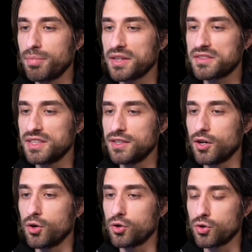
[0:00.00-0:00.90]
pass in
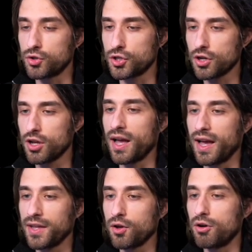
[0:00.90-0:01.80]
a closure.
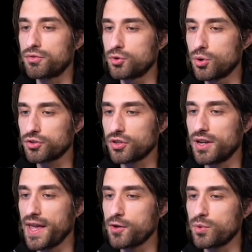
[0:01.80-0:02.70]
And of course,
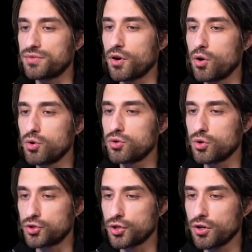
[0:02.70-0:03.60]
like with all
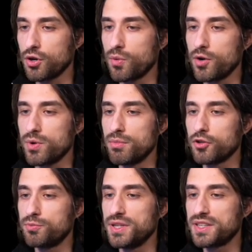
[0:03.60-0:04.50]
closure, well, we
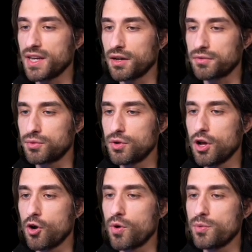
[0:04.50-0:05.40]
must be careful
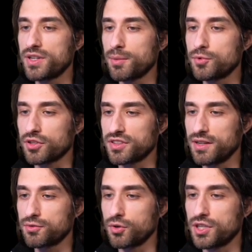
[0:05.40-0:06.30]
when we capture
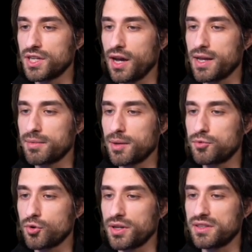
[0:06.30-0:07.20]
self. So here I am
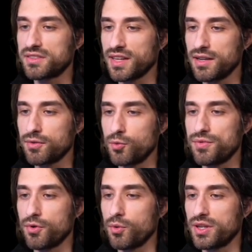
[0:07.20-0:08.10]
capturing self
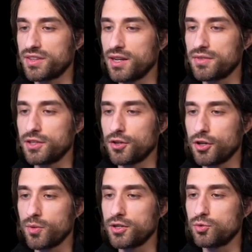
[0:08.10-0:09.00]
with a weak self in
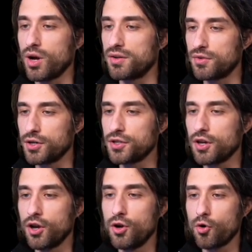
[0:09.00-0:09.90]
order, well, to avoid a